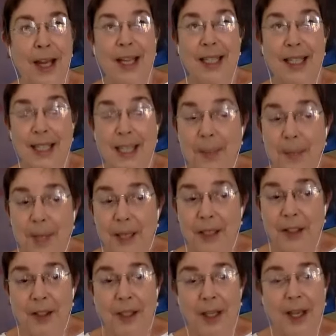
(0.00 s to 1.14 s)
It seemed like
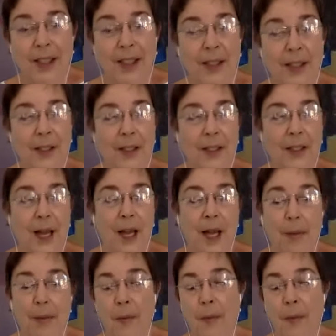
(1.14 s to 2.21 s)
a good idea at the time.